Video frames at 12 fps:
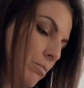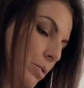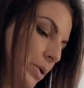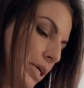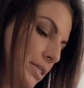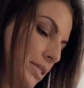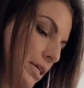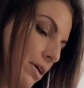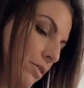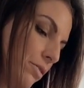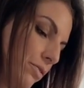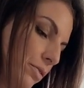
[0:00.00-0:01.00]
board
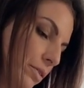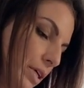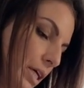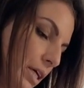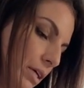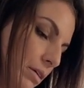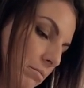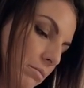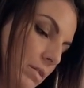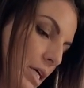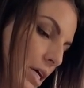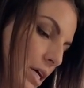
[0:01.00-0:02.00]
itself. And
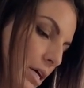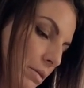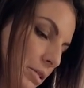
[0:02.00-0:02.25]
I'm